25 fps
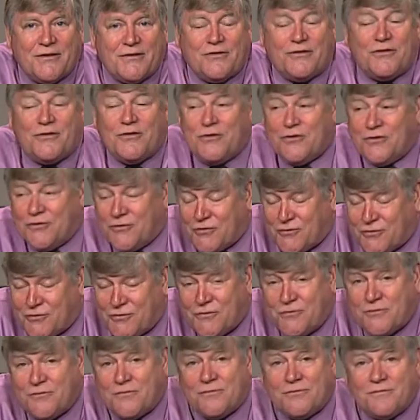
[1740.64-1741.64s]
to
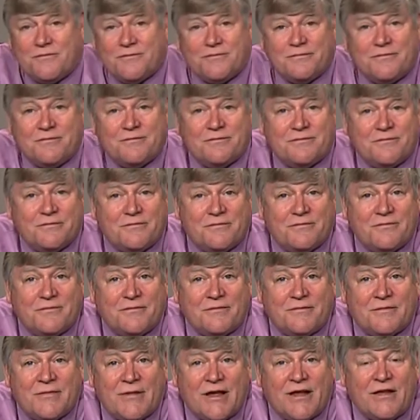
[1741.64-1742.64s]
you
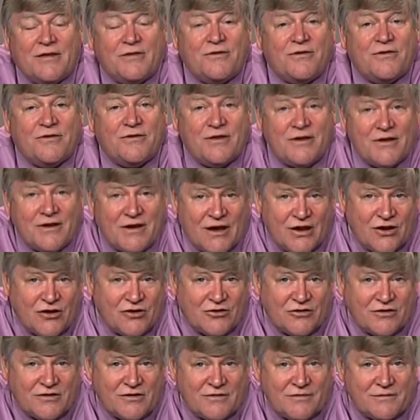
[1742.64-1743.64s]
and to the
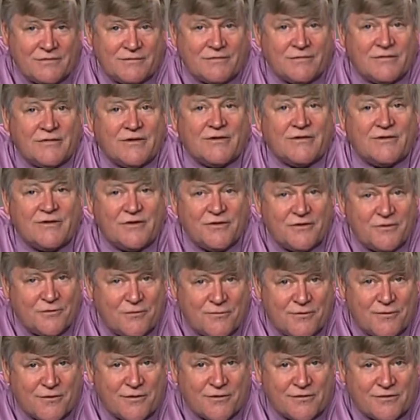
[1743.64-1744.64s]
nation and to the
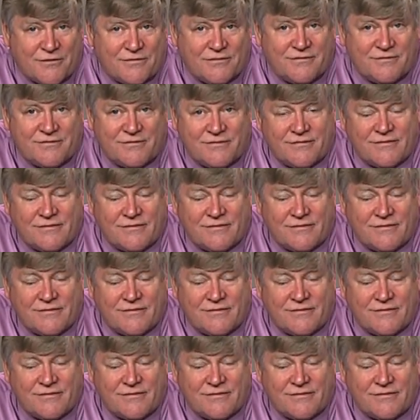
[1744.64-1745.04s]
world